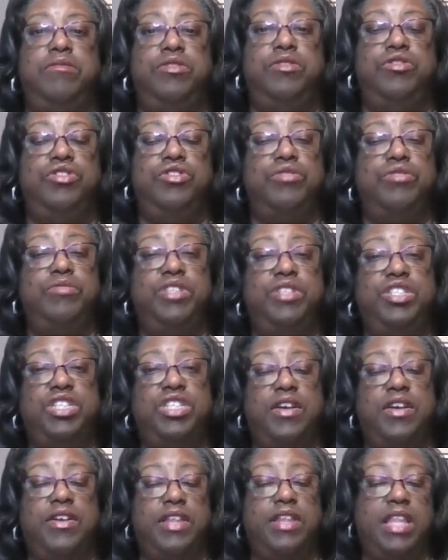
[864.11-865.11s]
You should be
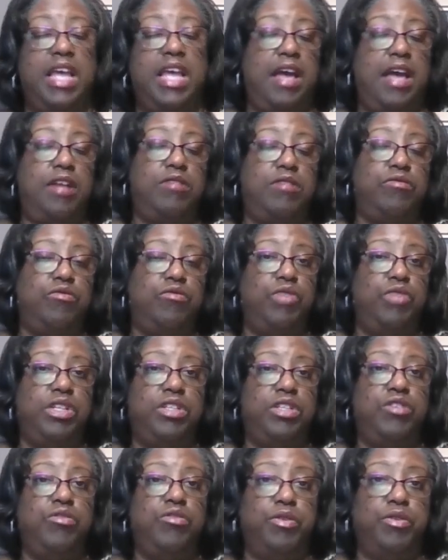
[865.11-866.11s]
sharing that
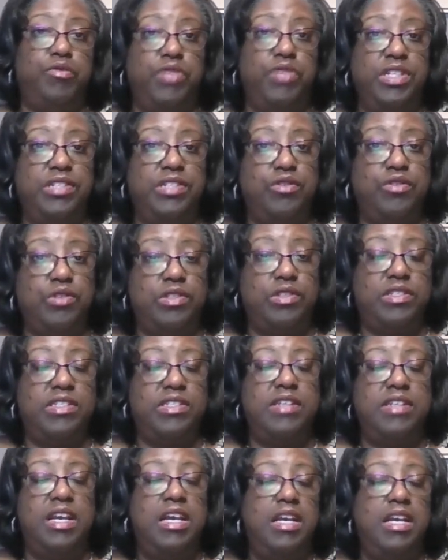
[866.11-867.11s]
with human
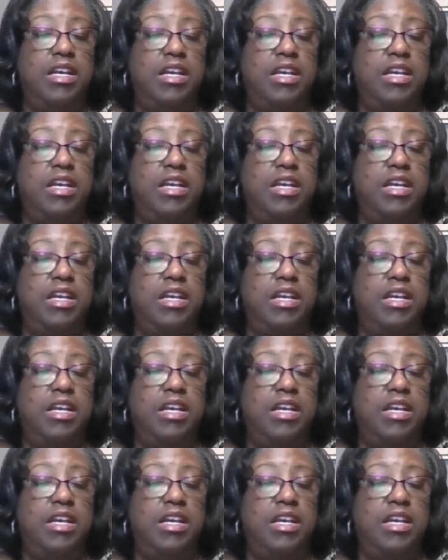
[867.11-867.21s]
resources